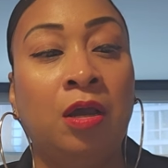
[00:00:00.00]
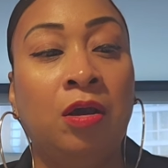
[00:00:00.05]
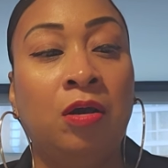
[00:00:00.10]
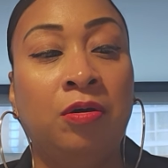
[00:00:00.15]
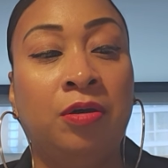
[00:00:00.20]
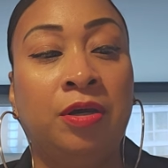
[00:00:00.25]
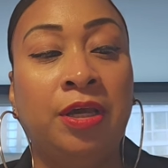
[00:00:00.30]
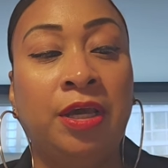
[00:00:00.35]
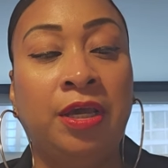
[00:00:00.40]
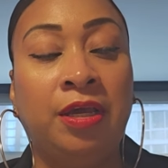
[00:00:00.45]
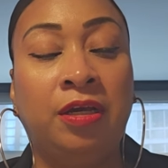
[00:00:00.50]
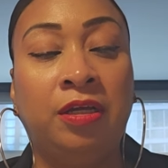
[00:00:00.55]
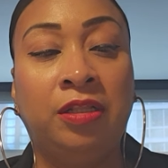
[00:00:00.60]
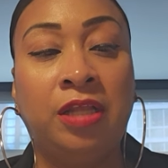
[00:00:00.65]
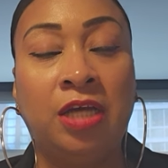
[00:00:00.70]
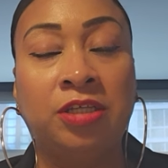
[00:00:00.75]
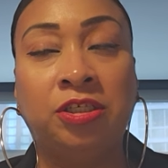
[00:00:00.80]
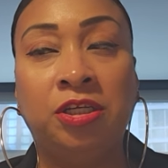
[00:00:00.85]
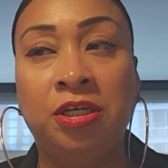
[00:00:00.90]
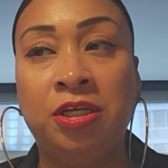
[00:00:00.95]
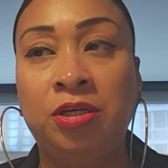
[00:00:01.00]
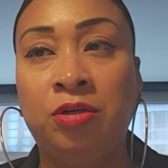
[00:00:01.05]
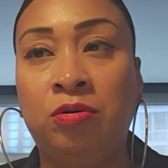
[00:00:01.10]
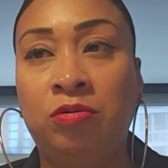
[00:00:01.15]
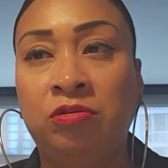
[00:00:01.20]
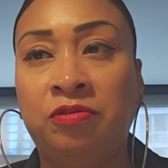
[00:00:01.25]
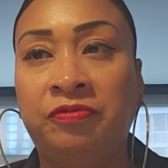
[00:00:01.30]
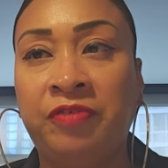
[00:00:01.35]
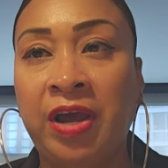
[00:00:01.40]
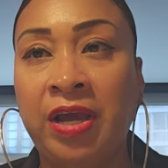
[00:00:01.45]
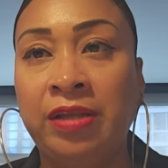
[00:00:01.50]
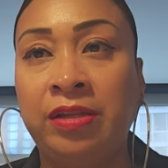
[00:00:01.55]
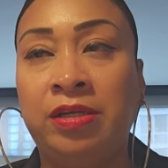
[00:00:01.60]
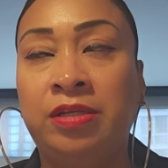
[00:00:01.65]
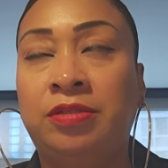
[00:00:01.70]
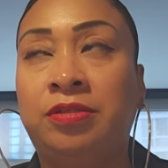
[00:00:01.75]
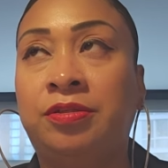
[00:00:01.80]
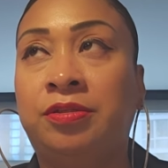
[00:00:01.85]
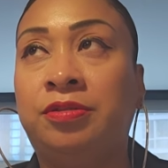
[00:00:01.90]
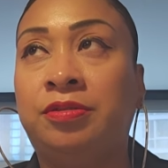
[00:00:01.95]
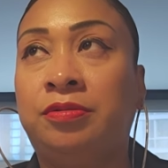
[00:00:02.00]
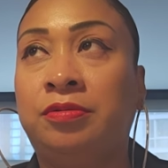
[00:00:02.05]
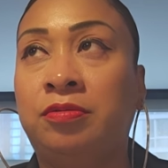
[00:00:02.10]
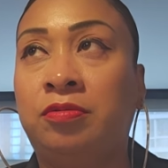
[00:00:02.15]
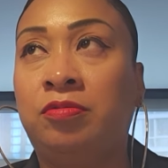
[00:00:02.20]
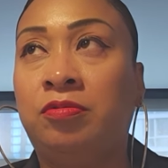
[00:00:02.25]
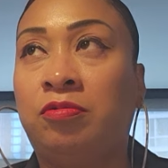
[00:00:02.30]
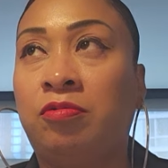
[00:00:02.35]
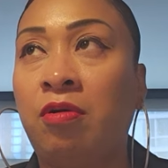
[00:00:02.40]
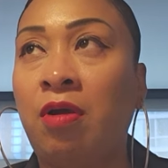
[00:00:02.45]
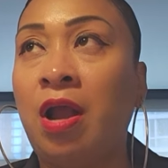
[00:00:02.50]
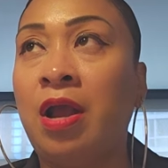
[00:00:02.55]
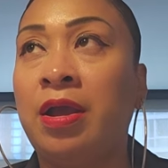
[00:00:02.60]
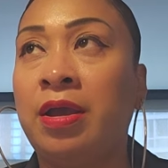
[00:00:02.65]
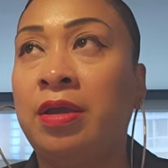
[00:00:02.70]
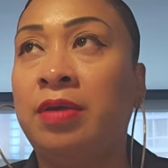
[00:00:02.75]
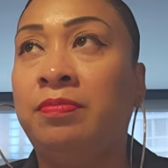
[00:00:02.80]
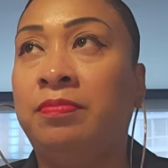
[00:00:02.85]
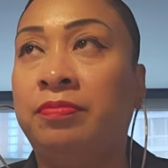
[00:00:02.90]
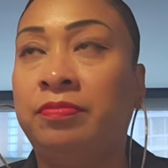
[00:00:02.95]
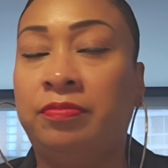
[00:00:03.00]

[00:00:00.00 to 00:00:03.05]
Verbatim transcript: Okay, clash of egos, violence, crime,